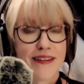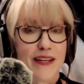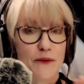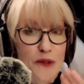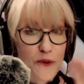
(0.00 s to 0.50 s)

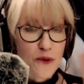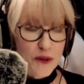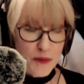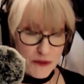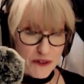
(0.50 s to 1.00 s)
It'd be
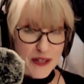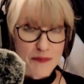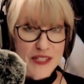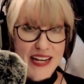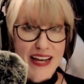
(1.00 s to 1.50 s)
horrible for him
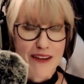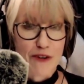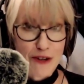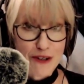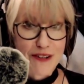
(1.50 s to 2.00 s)
to have
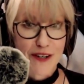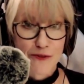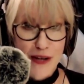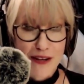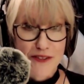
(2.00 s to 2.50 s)
her
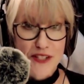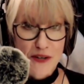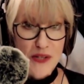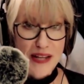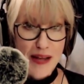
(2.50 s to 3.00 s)
around
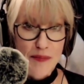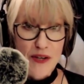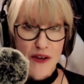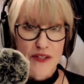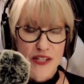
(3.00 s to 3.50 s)
Donwell Abbey
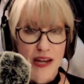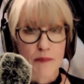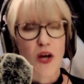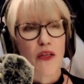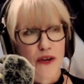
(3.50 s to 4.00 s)
all the time.
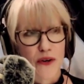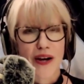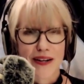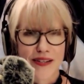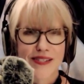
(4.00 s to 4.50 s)
Although,
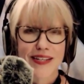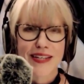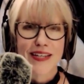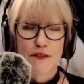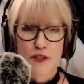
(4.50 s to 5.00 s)

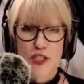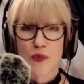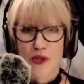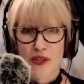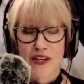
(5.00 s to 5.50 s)
honestly, if she
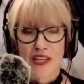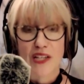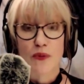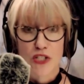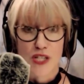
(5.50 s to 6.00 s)
were there, he
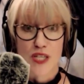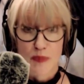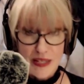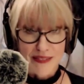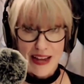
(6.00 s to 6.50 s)
would just
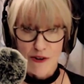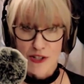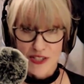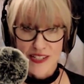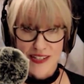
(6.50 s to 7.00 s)
speak
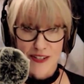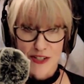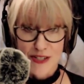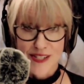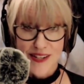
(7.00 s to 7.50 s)
louder to get her
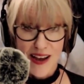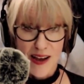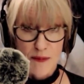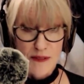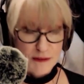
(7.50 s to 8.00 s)
to
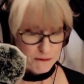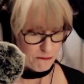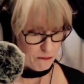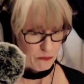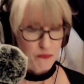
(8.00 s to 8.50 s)
stop.
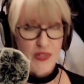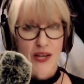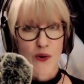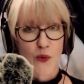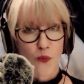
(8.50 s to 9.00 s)

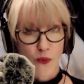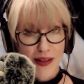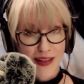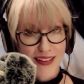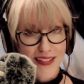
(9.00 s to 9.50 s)

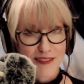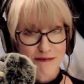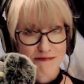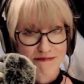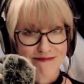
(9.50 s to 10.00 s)
Well,
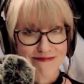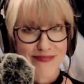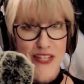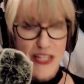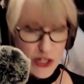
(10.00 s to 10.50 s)

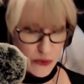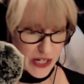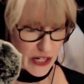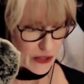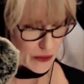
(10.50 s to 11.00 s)
here we
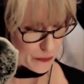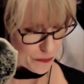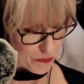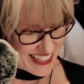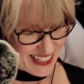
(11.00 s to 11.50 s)
go,
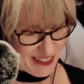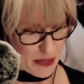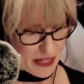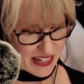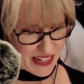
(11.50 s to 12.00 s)

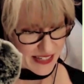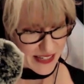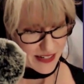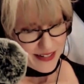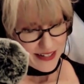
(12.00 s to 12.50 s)

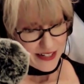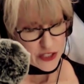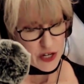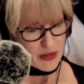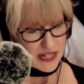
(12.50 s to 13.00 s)
because
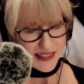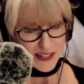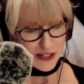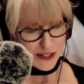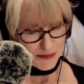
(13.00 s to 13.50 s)
she immediately
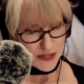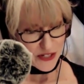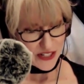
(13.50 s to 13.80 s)
called Mr.